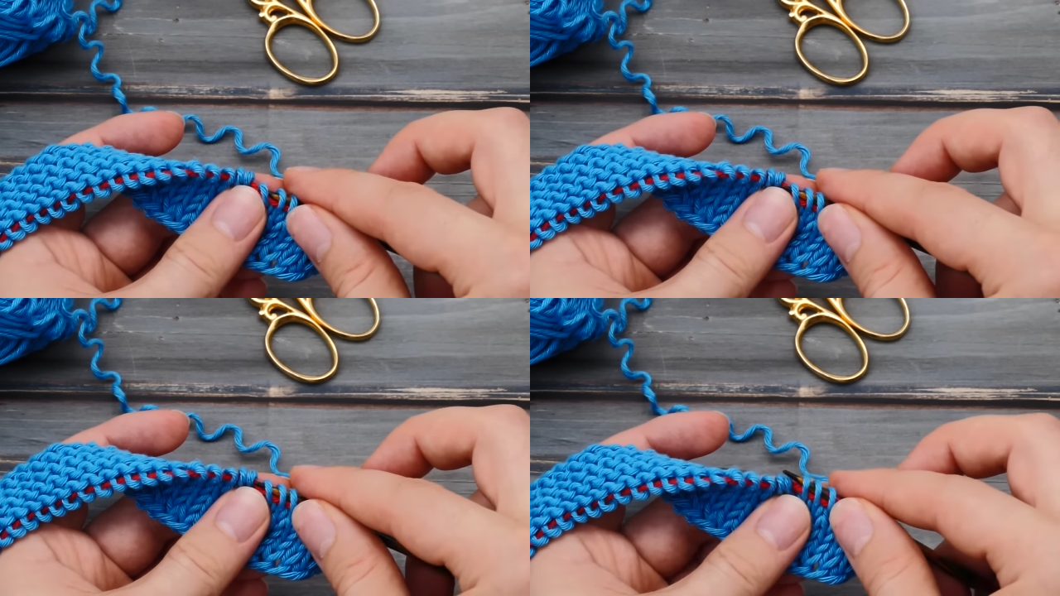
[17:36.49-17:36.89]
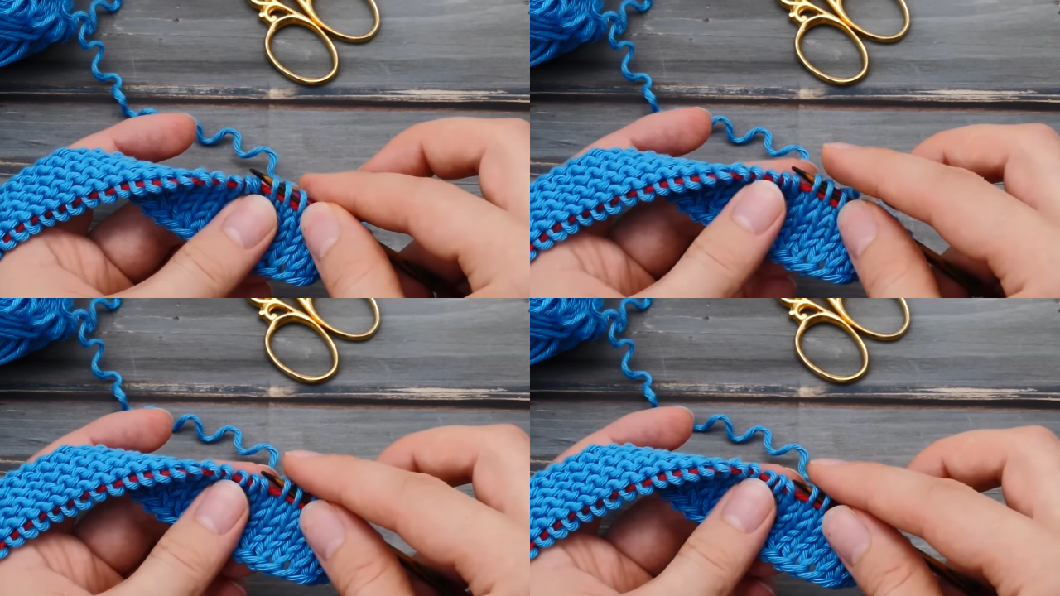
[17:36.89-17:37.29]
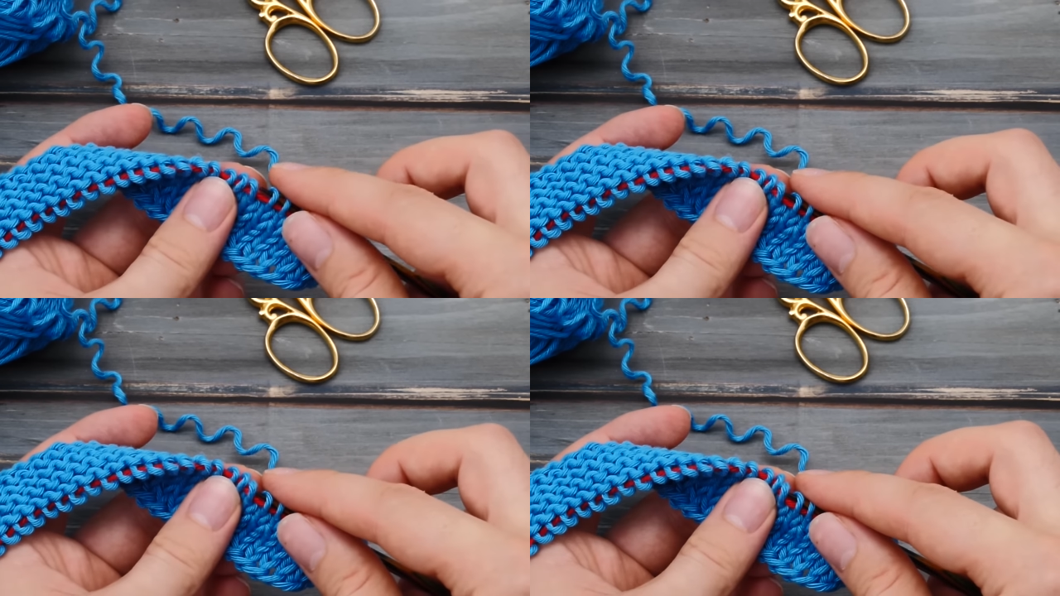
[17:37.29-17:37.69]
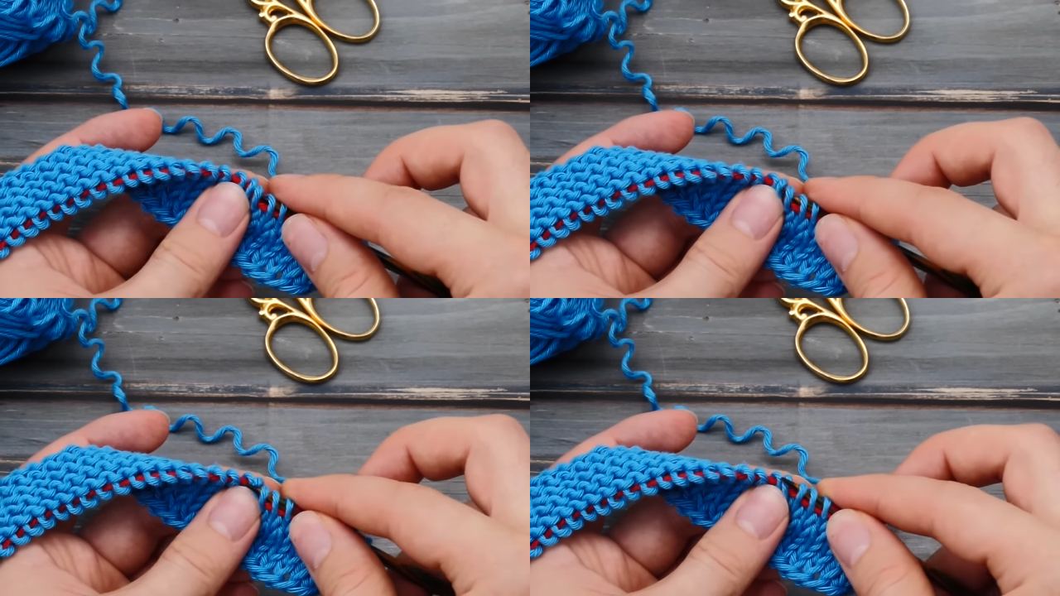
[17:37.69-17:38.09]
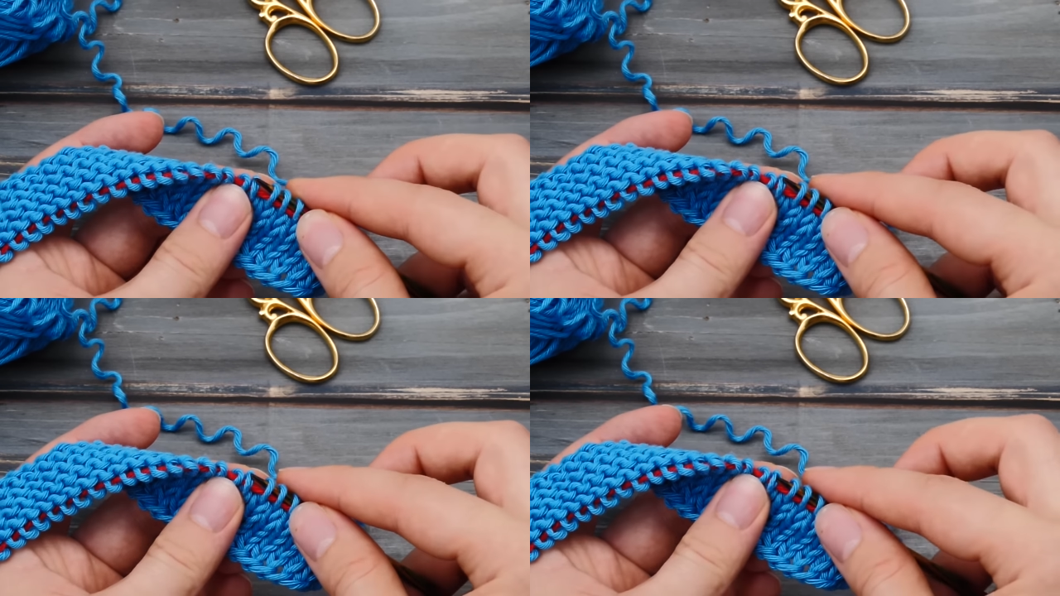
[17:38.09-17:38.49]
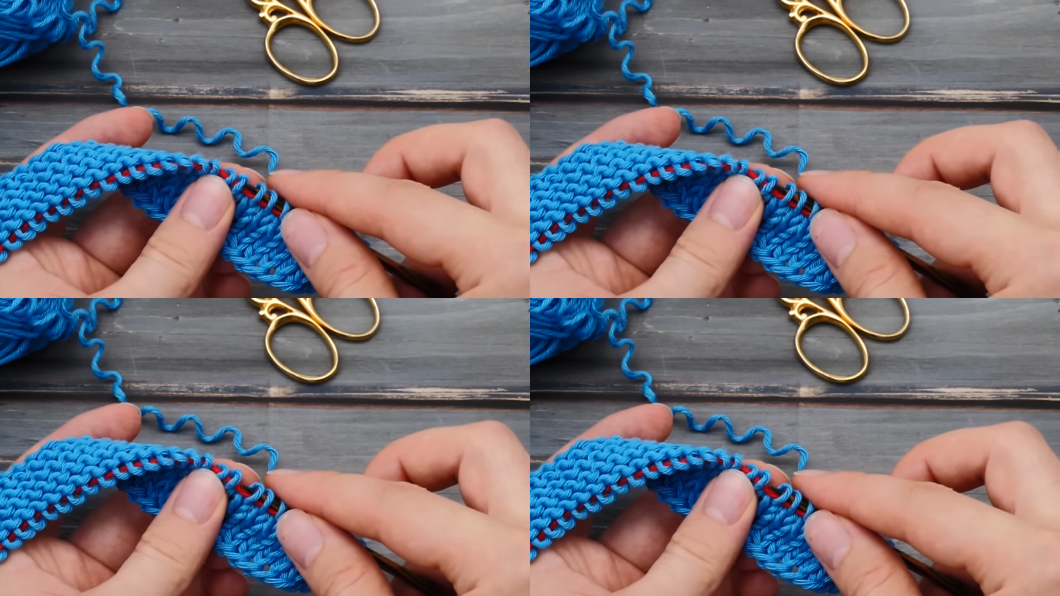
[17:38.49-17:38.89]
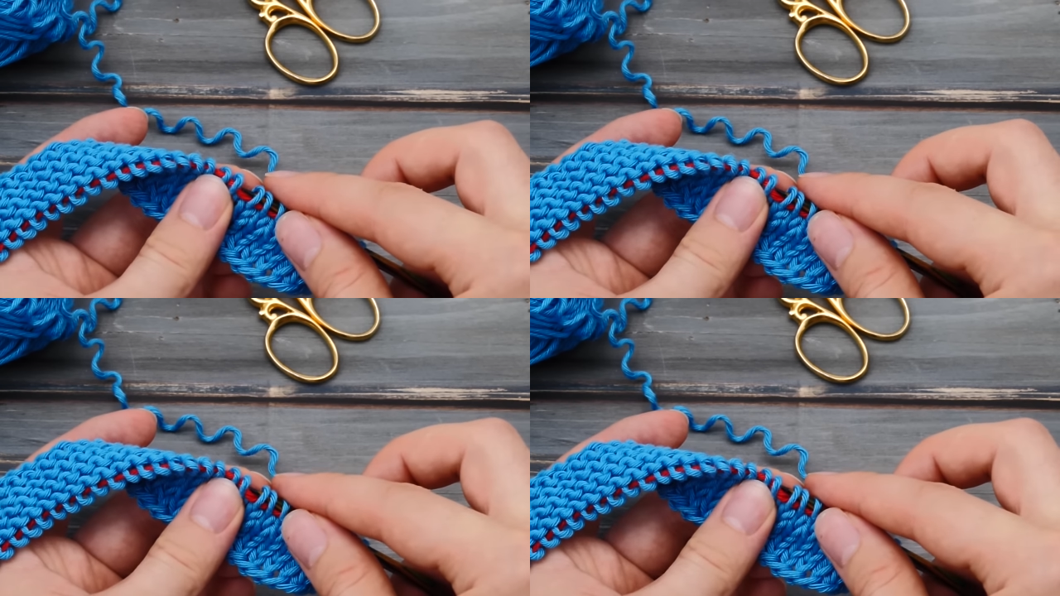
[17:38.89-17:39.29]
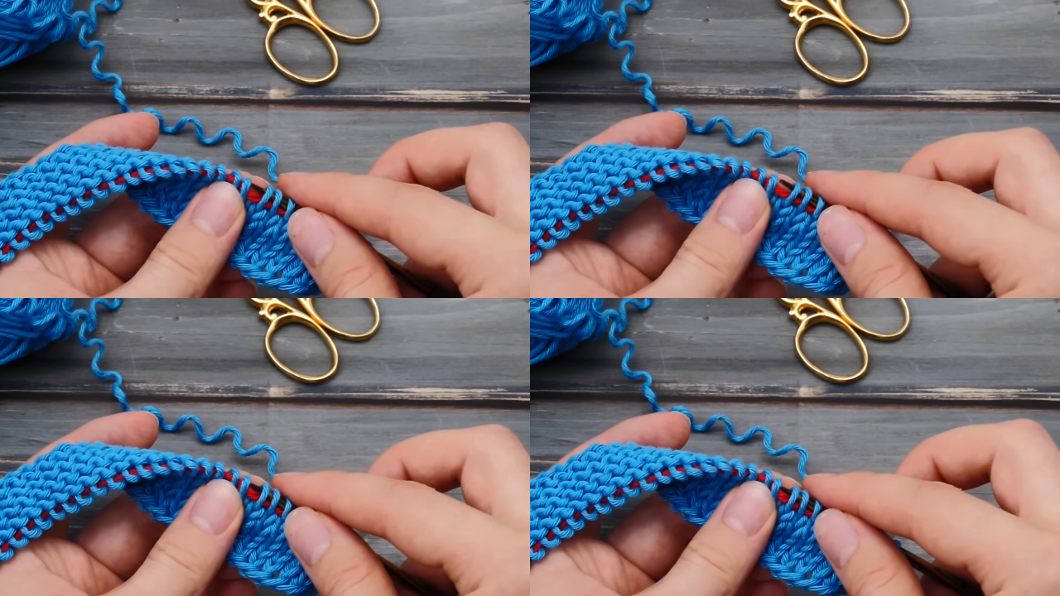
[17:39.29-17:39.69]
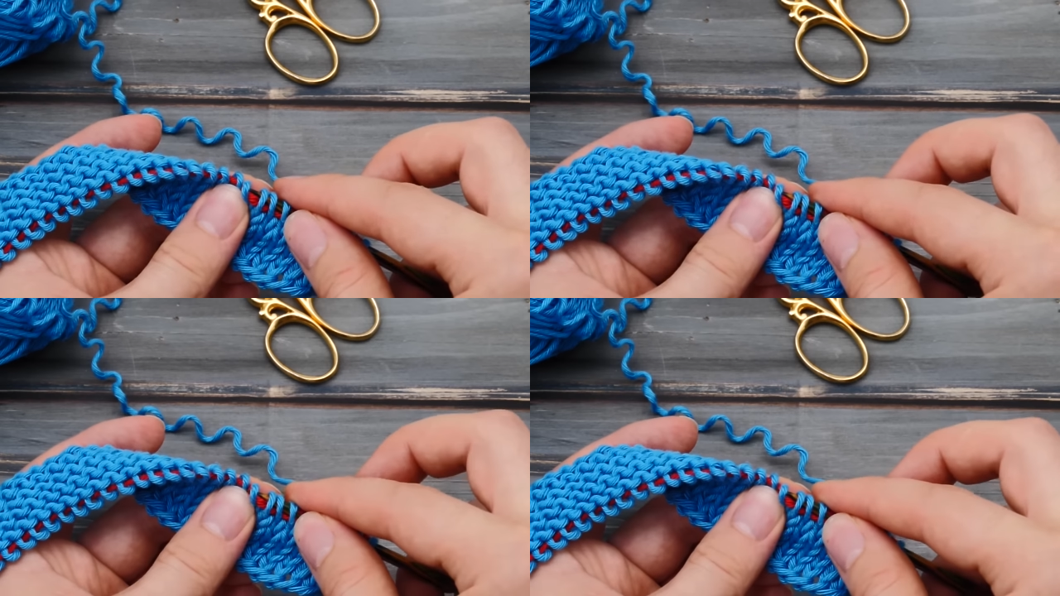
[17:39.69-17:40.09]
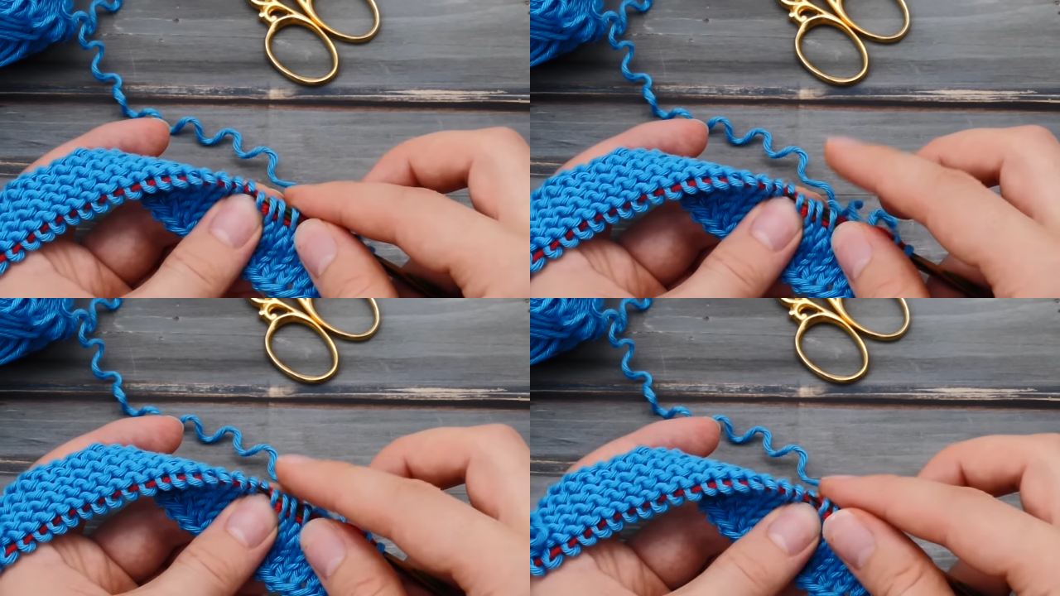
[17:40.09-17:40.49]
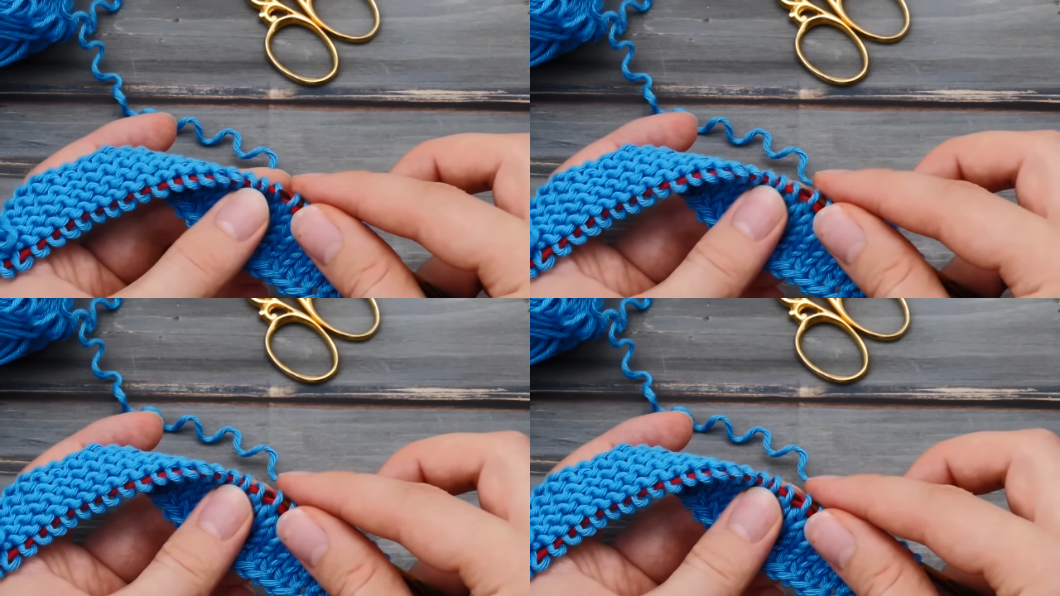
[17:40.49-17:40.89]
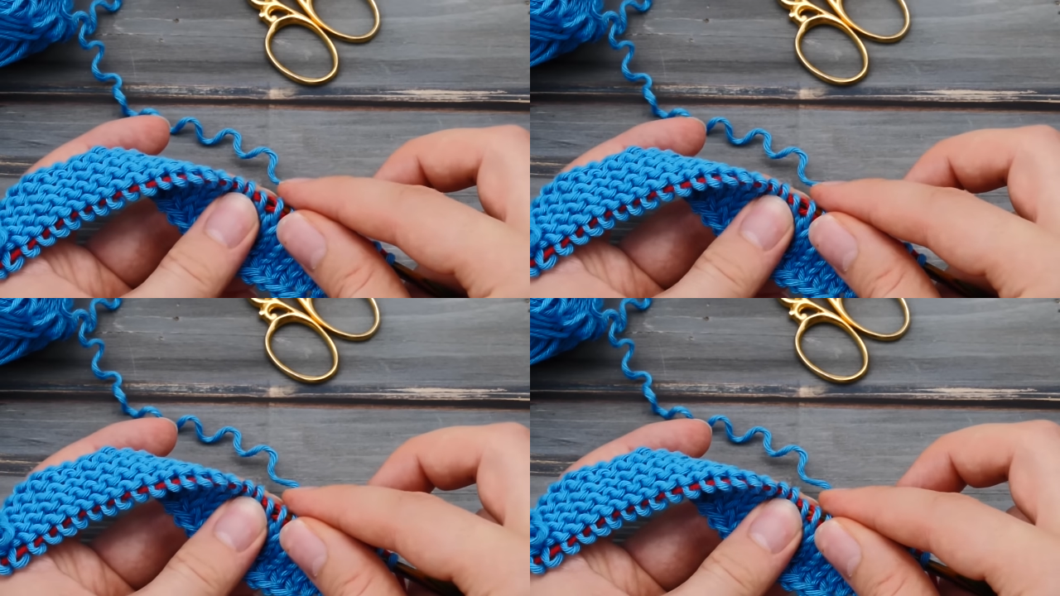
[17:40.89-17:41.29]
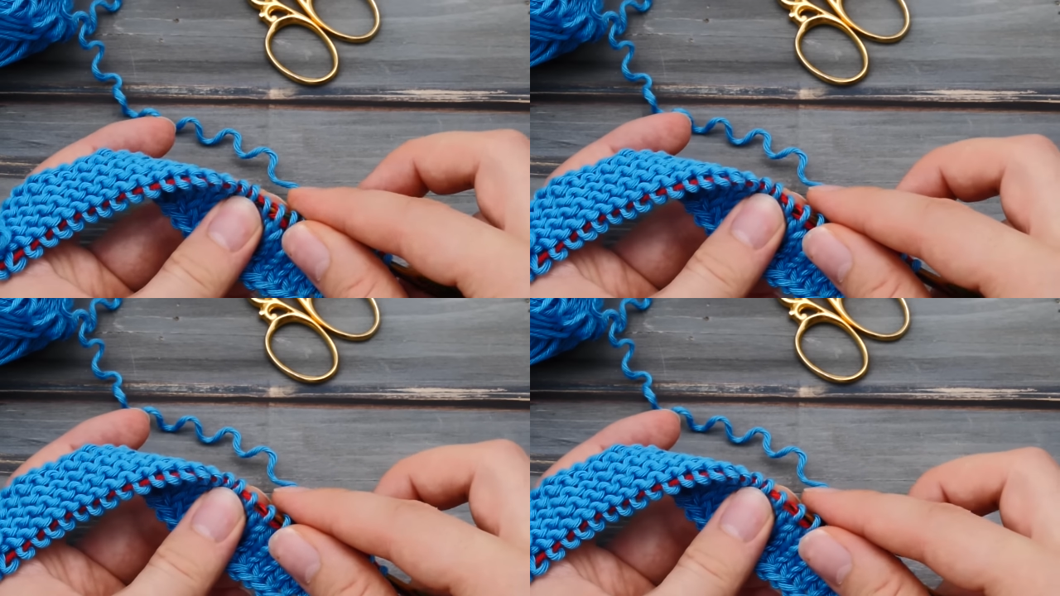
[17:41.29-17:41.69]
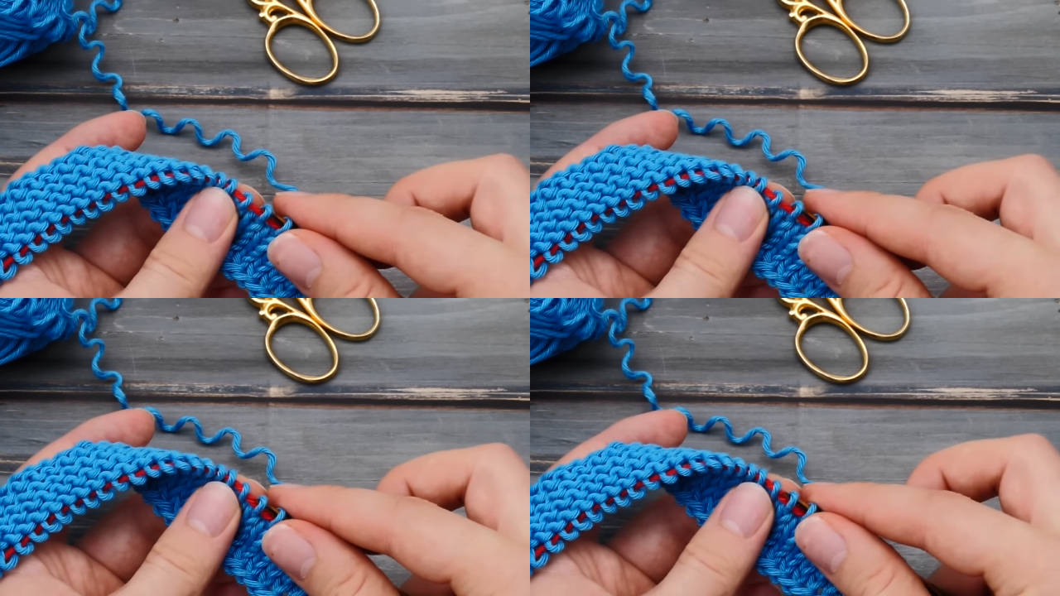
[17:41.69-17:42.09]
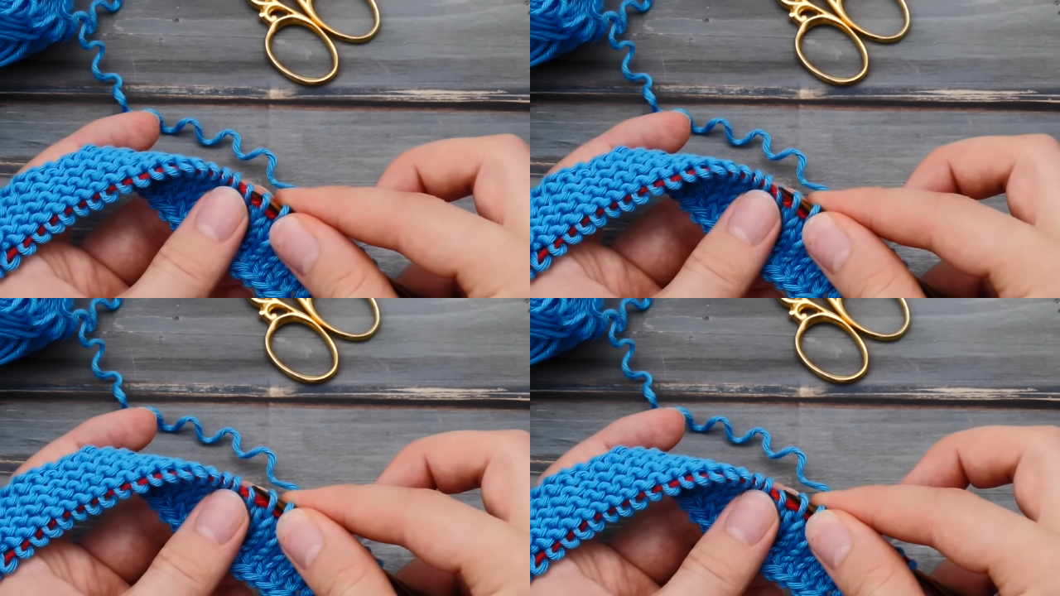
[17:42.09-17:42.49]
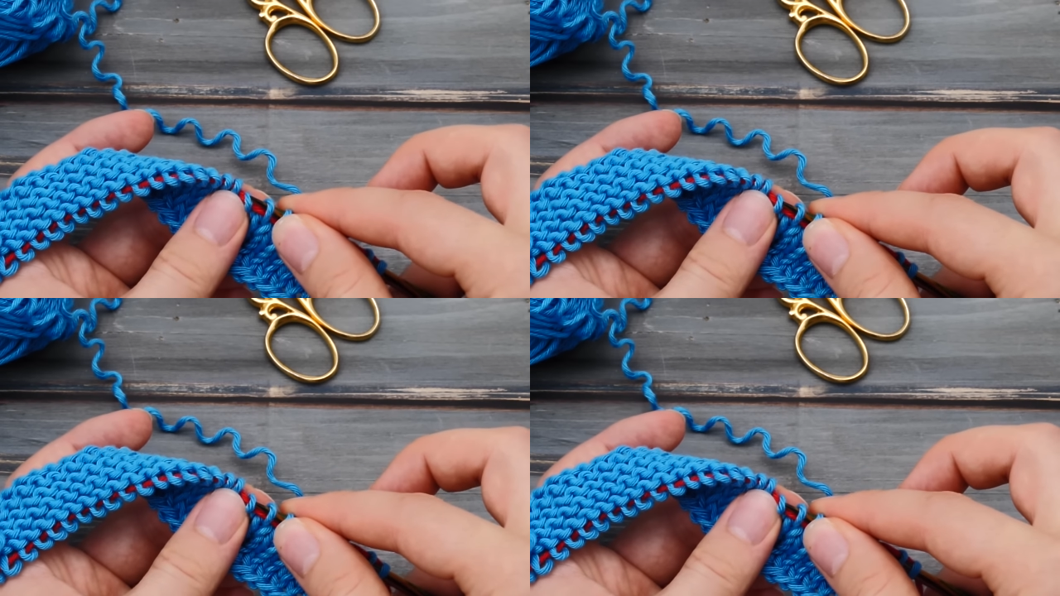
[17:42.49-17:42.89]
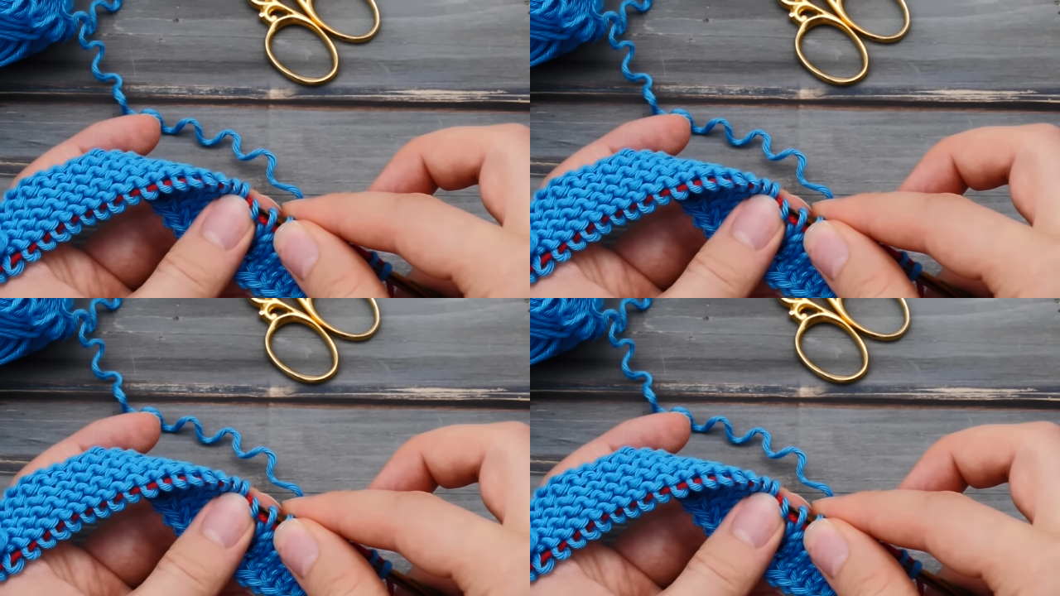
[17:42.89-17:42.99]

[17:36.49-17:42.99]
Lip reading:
No face is visible, so there are no lips to read.